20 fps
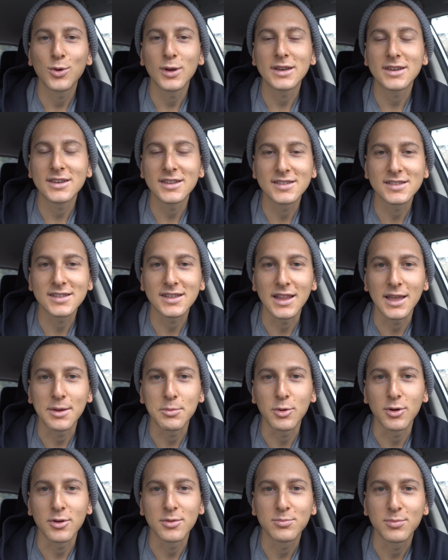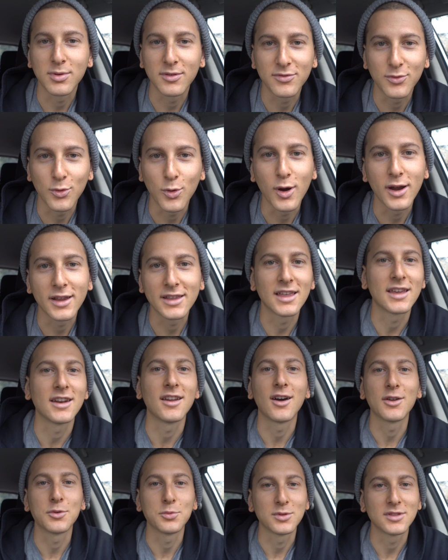Quick disclaimer before I get
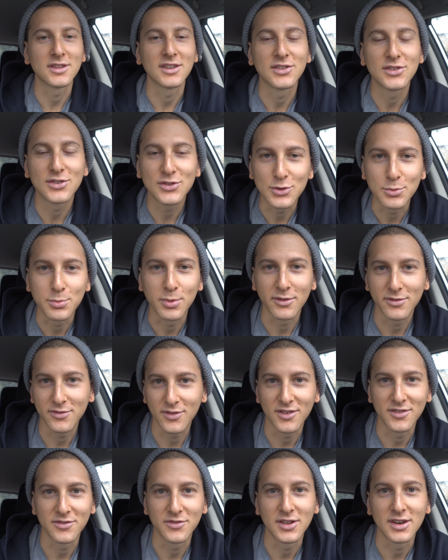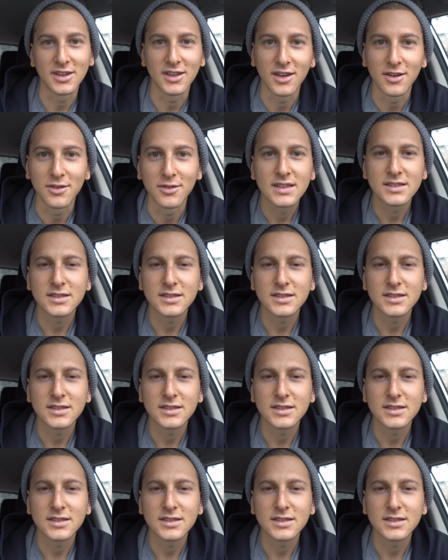on with this super fun video.